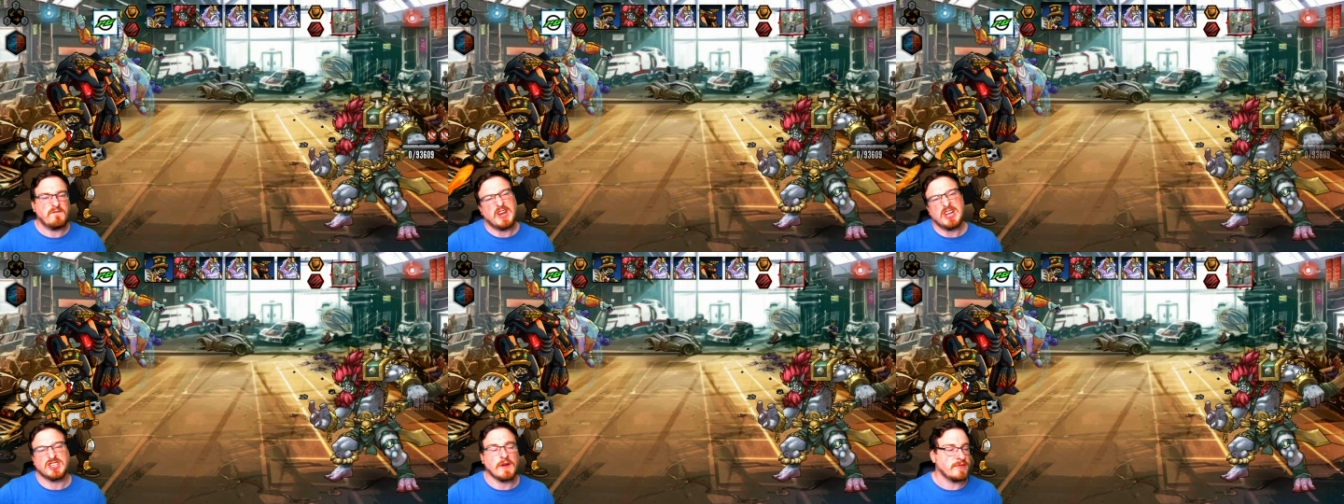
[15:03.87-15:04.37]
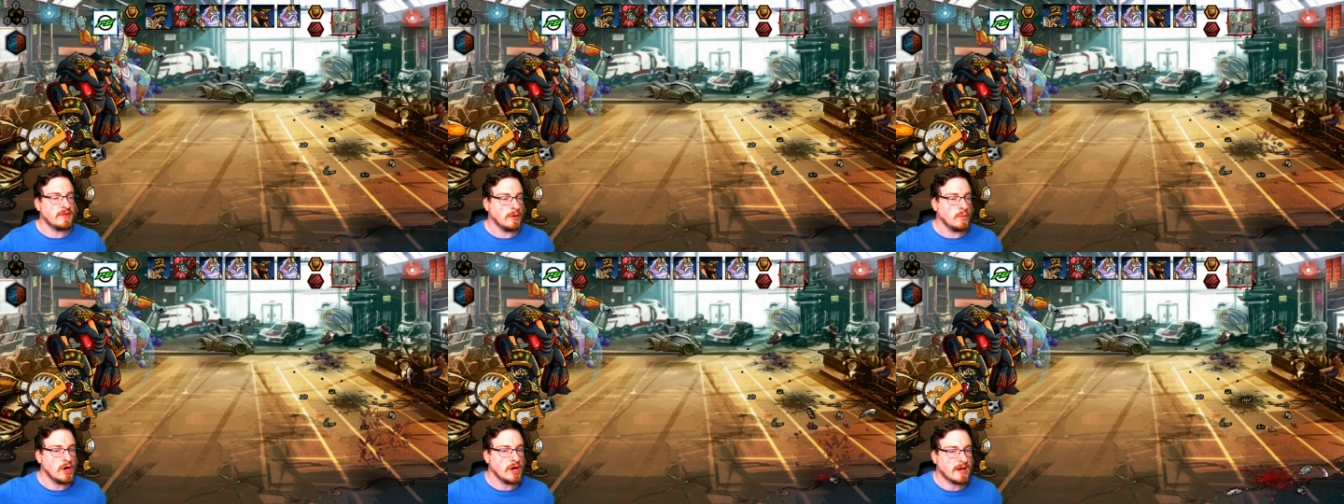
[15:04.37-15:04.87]
finish off the
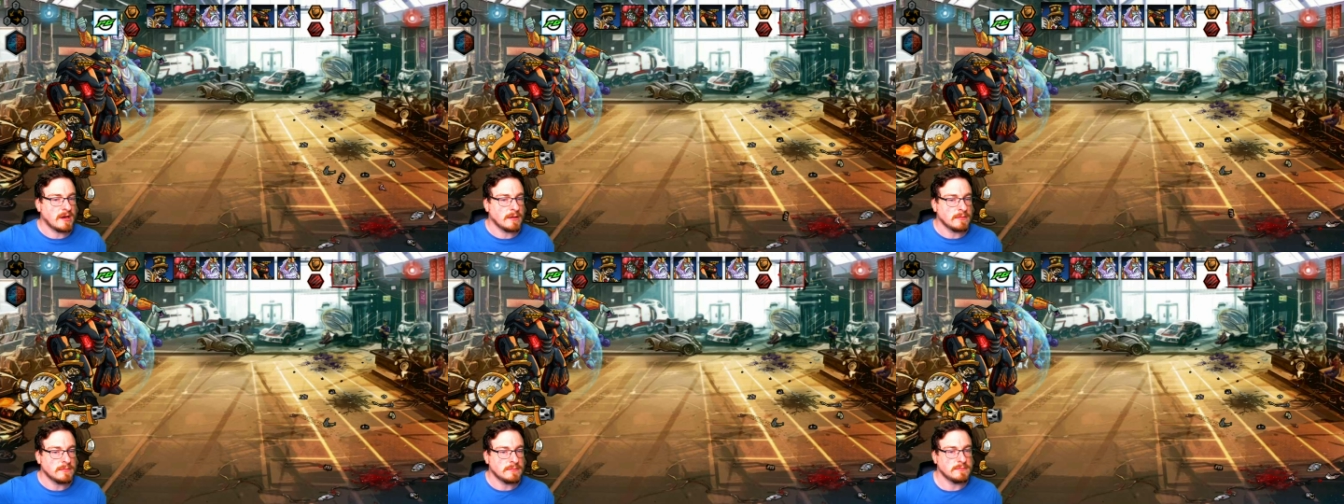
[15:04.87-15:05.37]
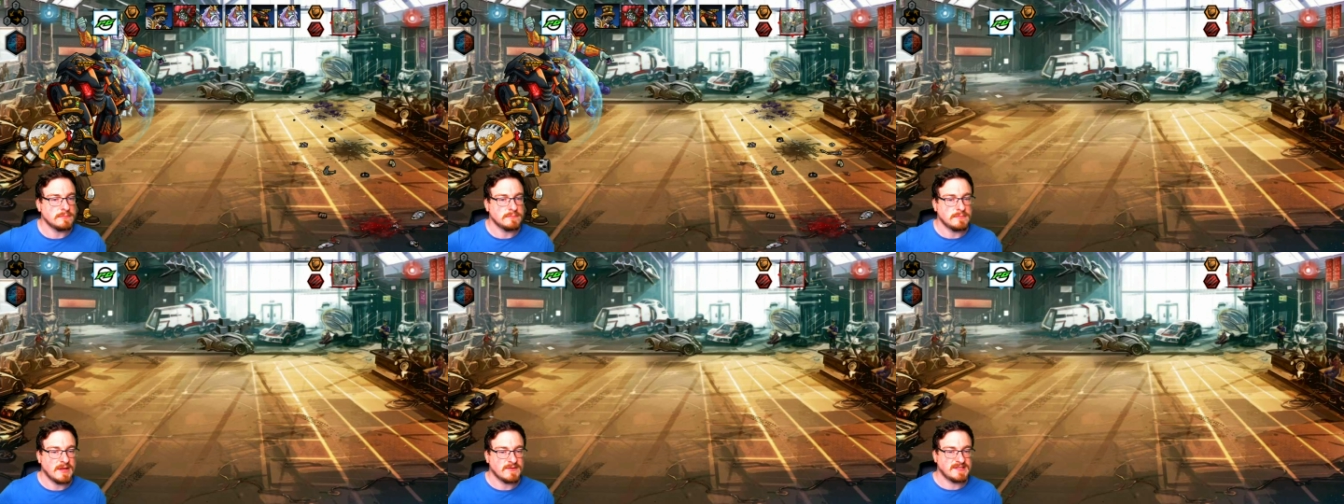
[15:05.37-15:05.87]
work.
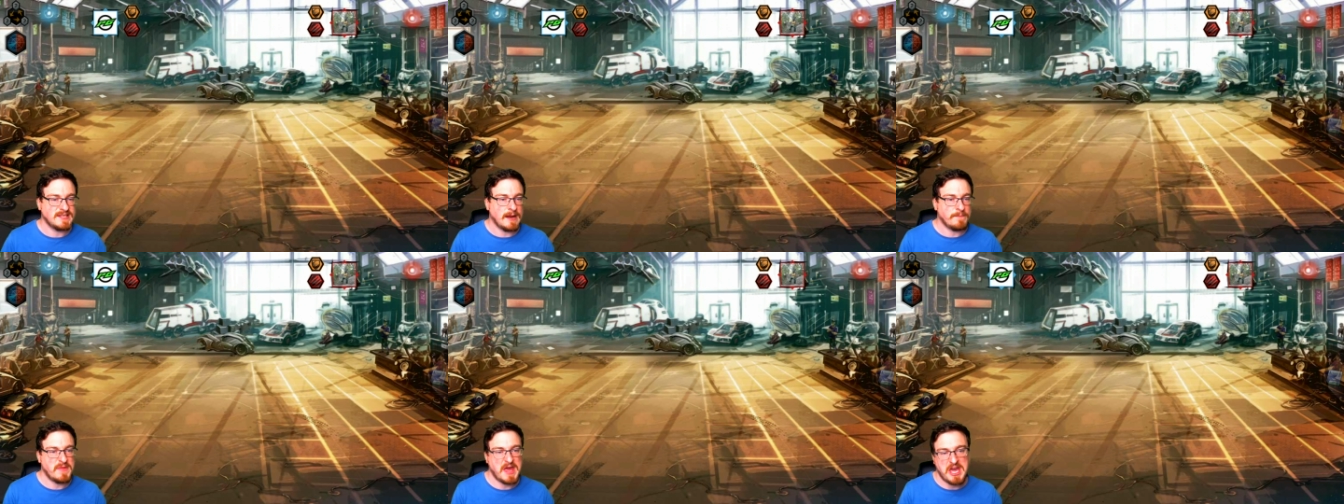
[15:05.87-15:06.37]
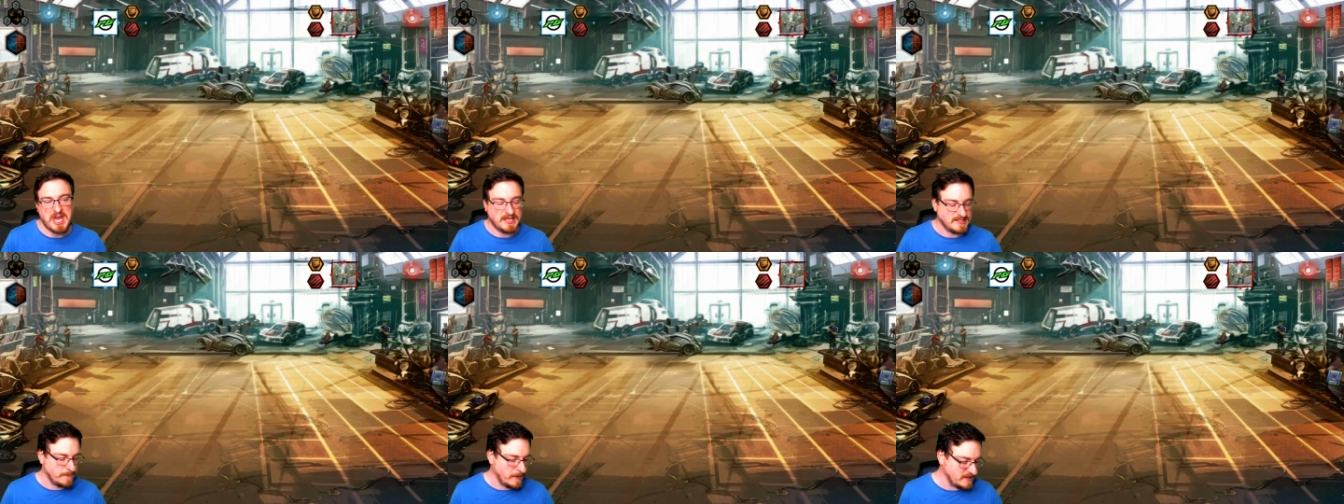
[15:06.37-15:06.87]
Set up there,
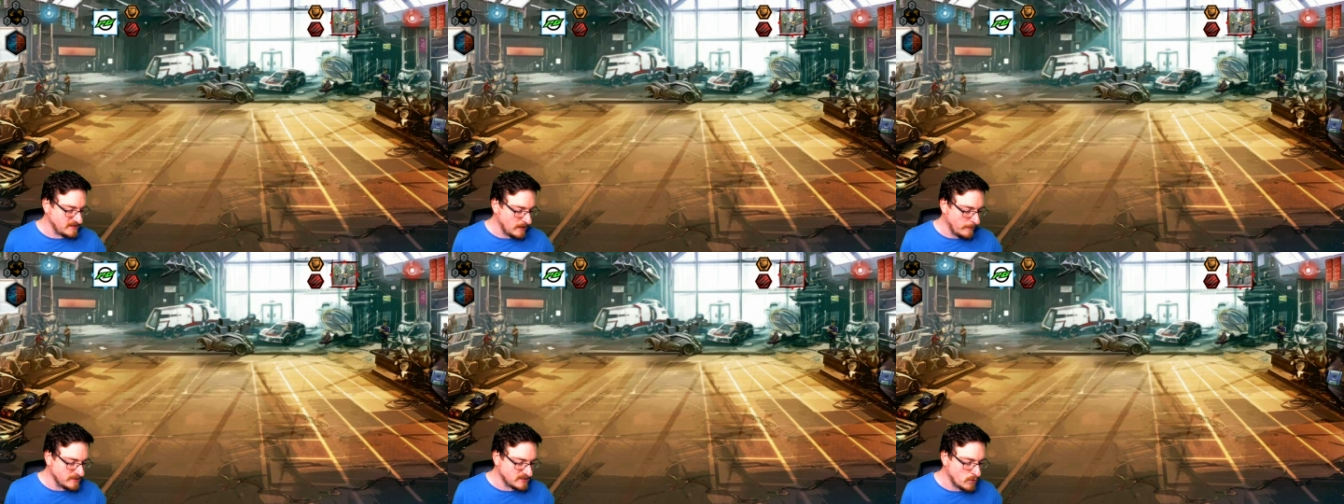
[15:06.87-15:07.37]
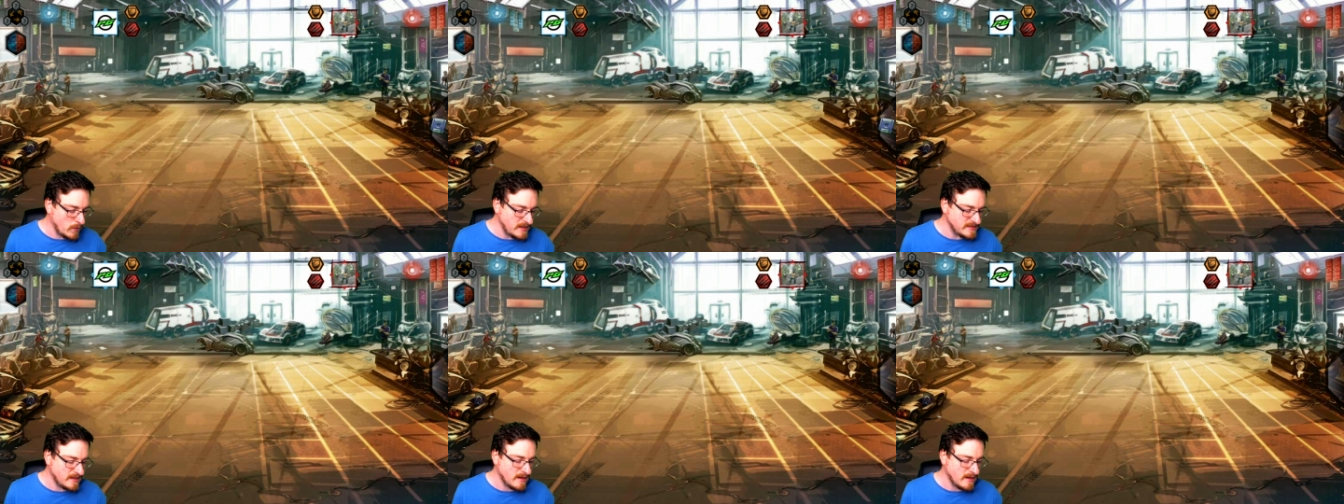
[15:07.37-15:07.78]
easy peasy lemon squeezy,